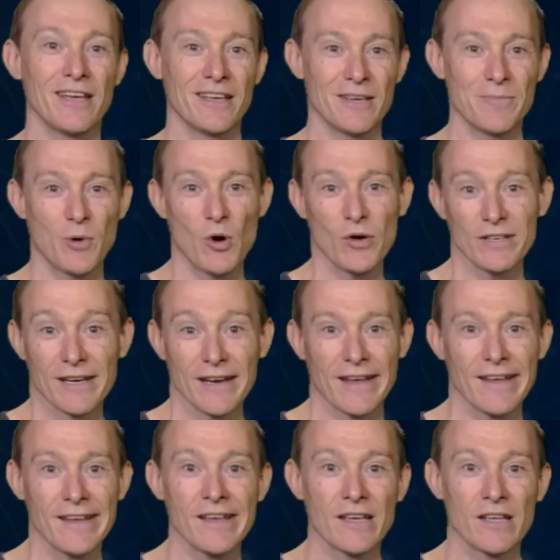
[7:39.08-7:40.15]

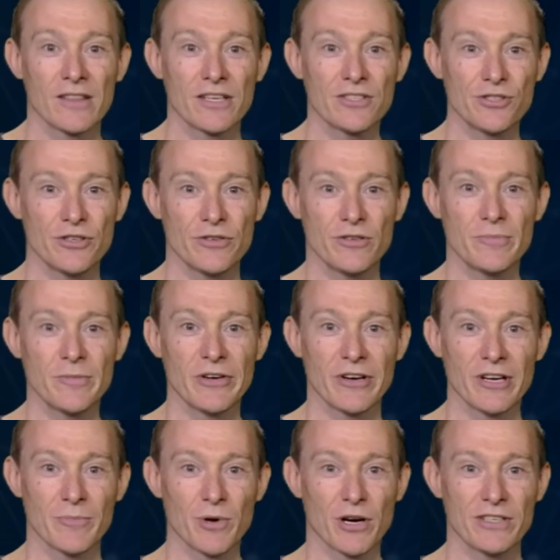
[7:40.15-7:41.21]
Importantly, these neural
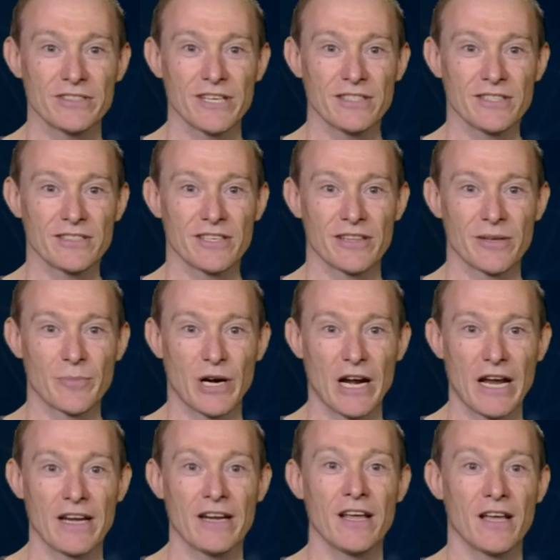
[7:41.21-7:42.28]
mirroring processes in the
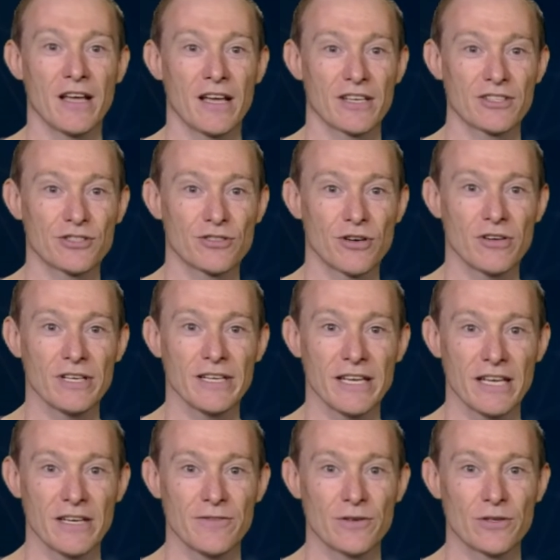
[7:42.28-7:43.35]
brain are strongly
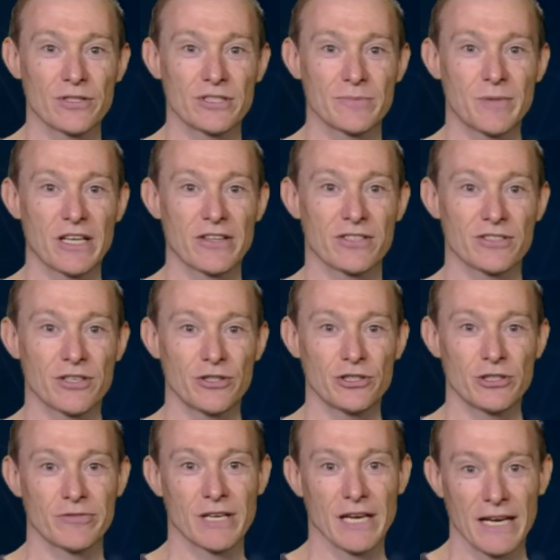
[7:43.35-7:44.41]
influenced by the
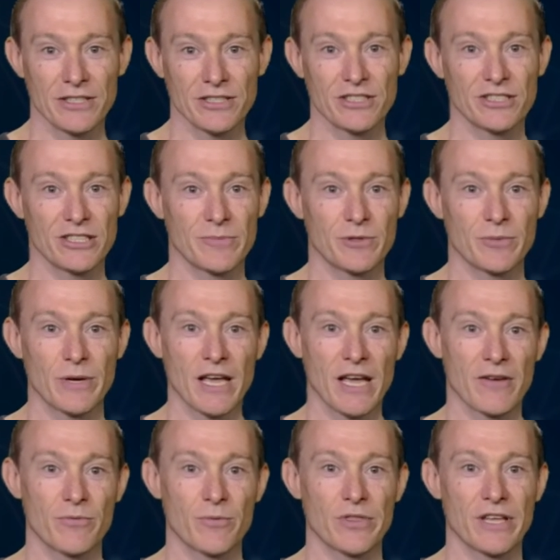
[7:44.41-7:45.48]
social relationships we
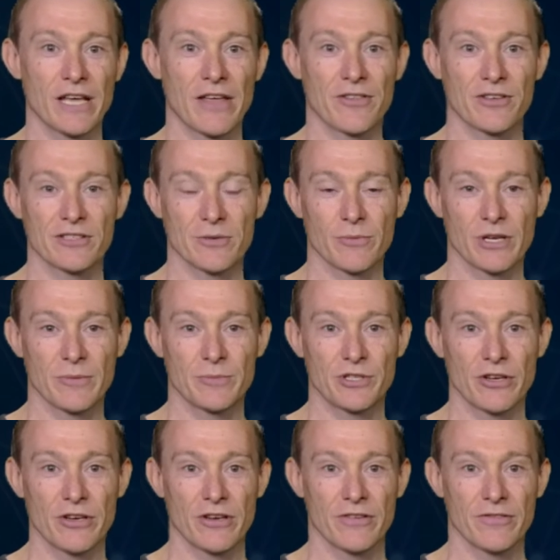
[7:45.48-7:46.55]
have with the others that we
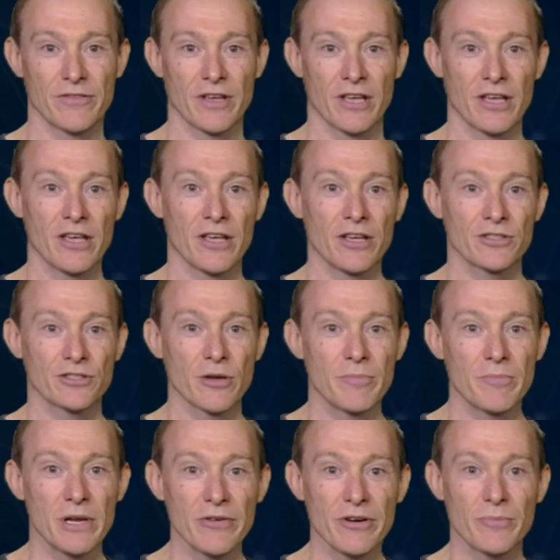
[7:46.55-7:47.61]
observe. So
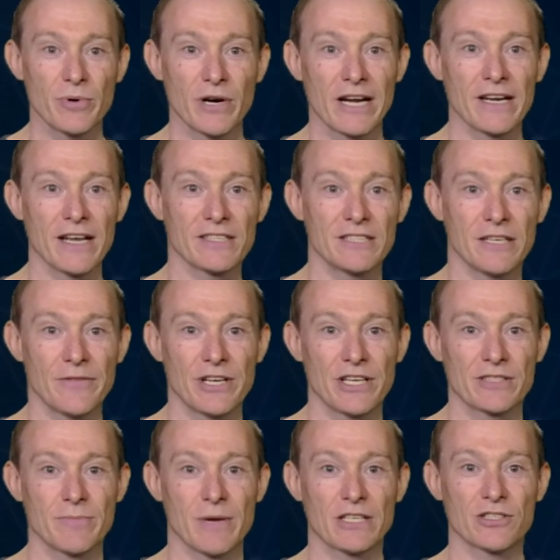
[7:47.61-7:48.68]
mirrored brain activity
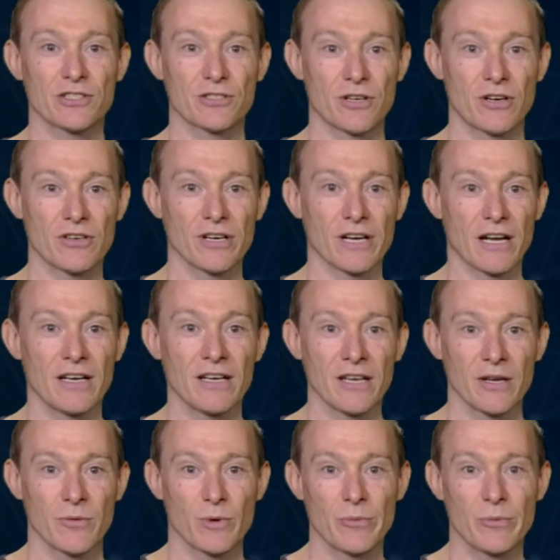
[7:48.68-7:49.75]
is much stronger
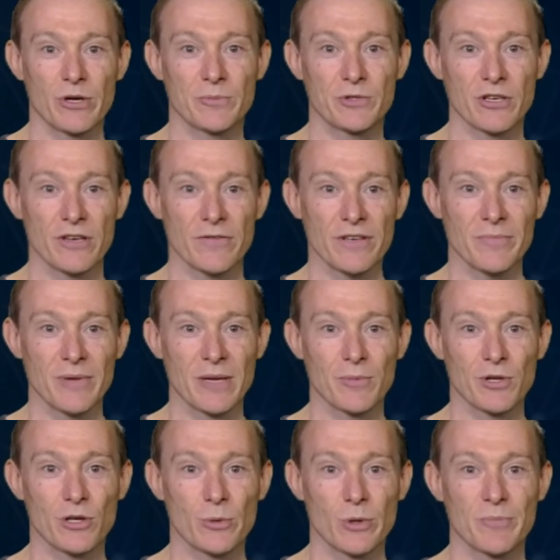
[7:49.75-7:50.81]
when we're observing
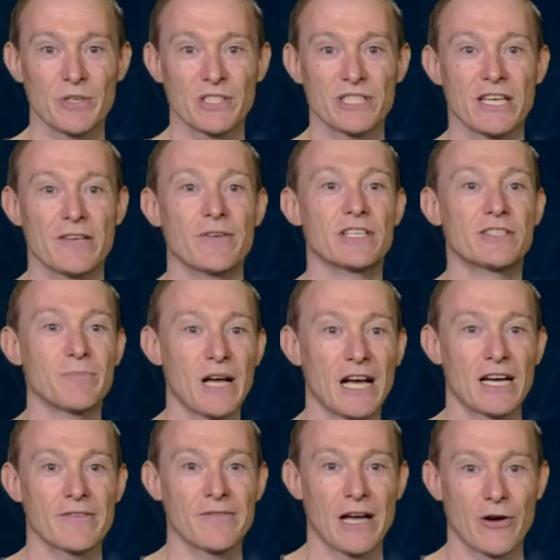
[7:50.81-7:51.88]
people who we perceive as
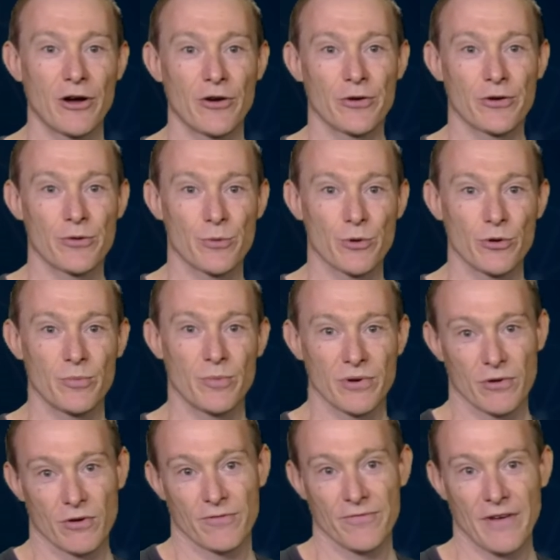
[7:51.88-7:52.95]
part of our own group
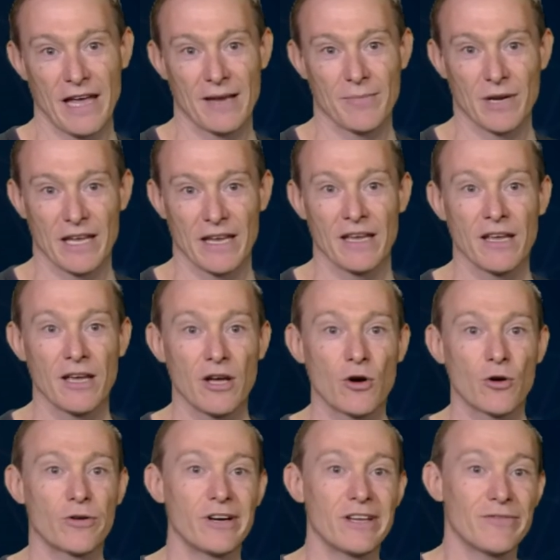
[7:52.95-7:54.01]
or family,
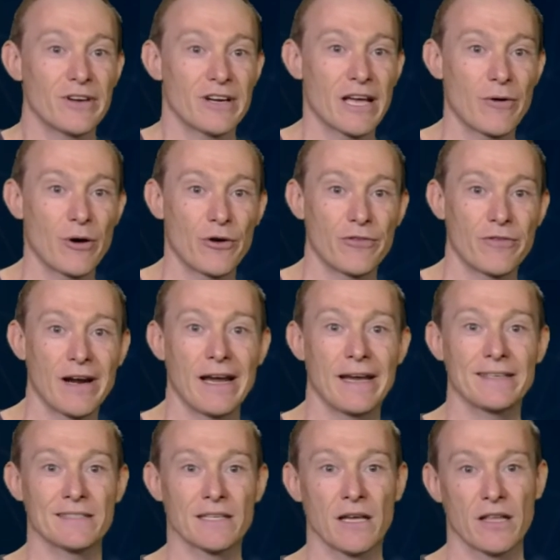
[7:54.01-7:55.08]
or even our own
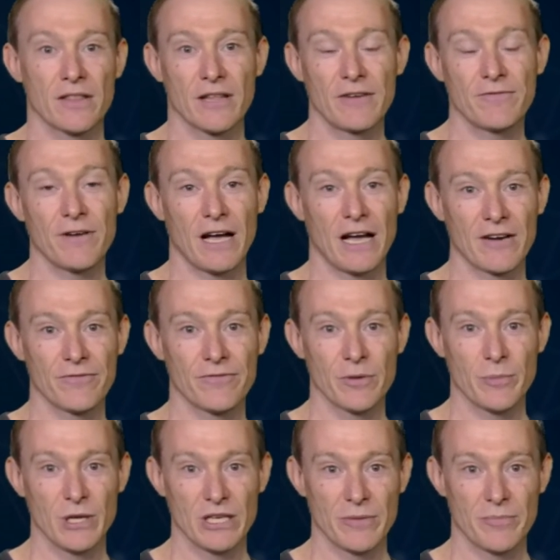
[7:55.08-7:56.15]
race, than for
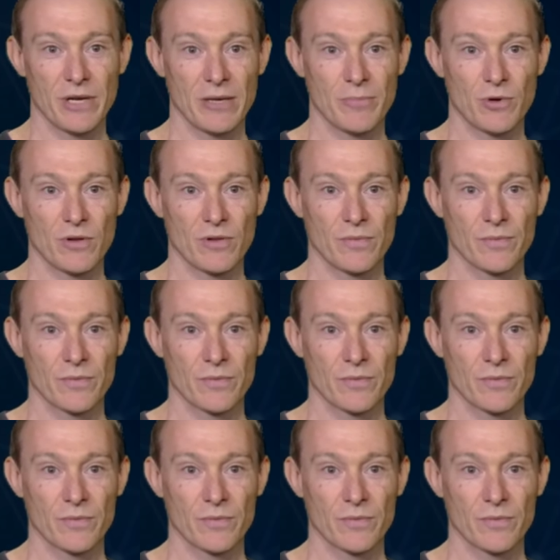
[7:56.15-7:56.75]
unfamiliar people.